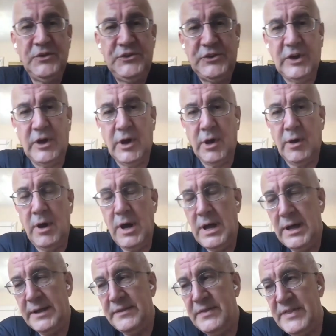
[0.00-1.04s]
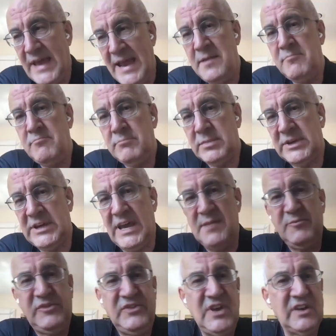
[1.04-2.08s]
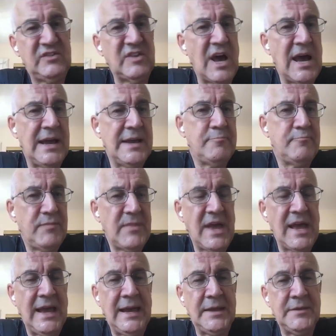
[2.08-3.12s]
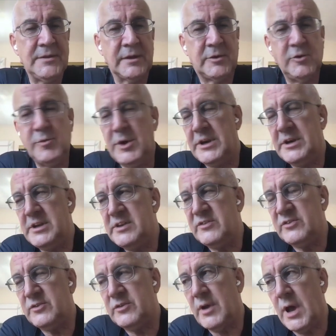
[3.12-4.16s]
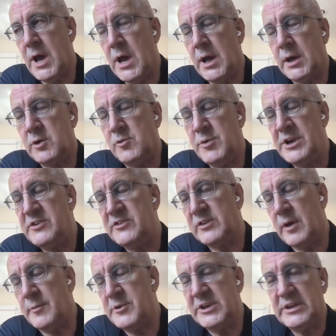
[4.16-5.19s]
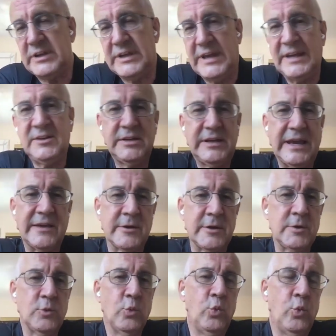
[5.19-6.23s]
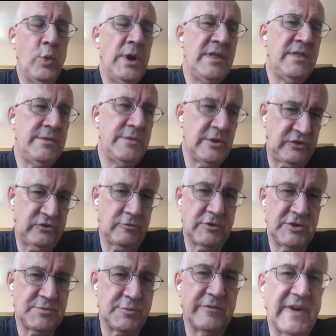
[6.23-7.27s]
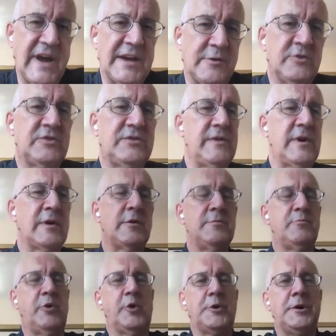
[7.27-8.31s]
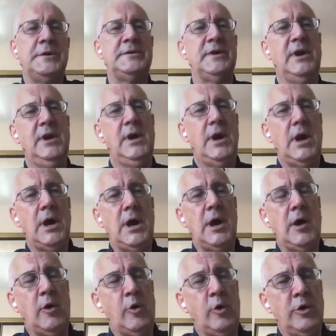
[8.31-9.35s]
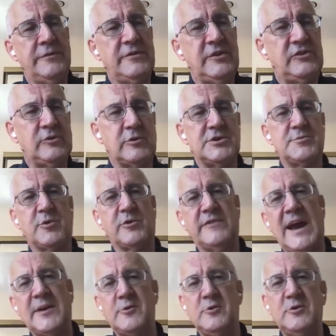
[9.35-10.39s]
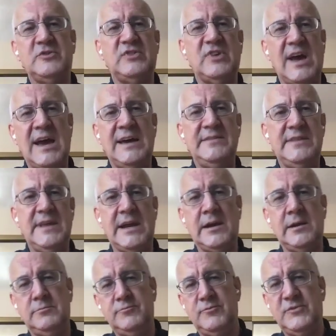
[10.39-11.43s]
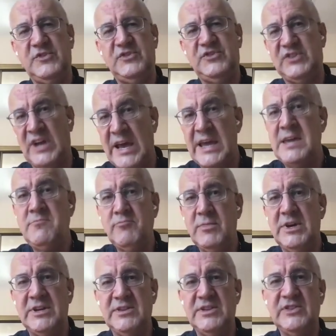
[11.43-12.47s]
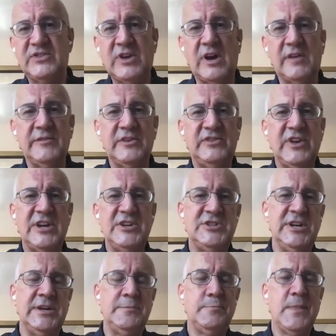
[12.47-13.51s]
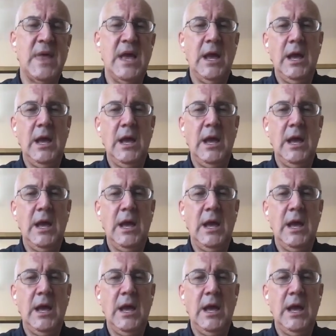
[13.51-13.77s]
So then came CSI, and the Kubernetes community get together with the storage providers. Very important. All of the storage providers had their say in this conversation,